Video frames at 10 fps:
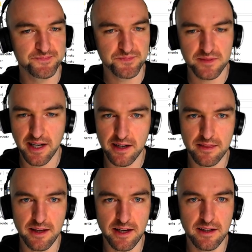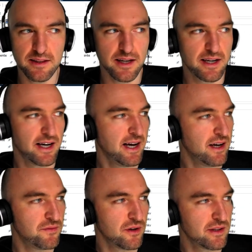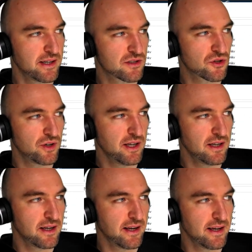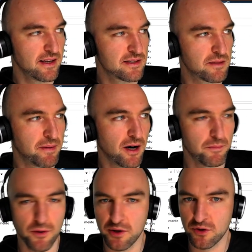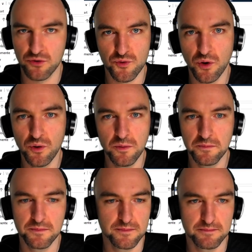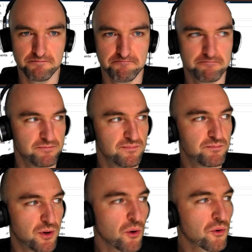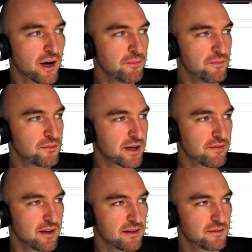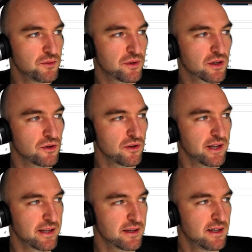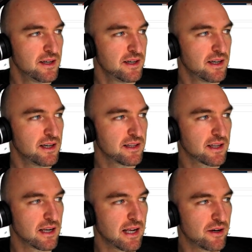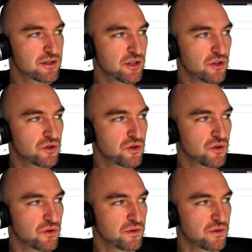The other thing that I have on that screen is the PowerPoint control program, whatever you want to call that, that allows you to